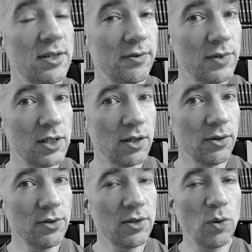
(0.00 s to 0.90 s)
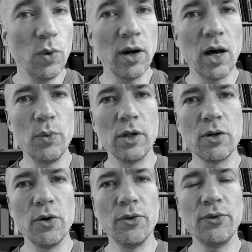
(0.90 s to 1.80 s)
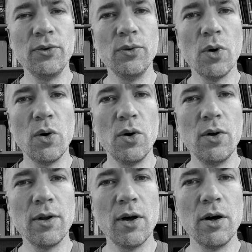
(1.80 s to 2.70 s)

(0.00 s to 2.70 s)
of videos where I will go through all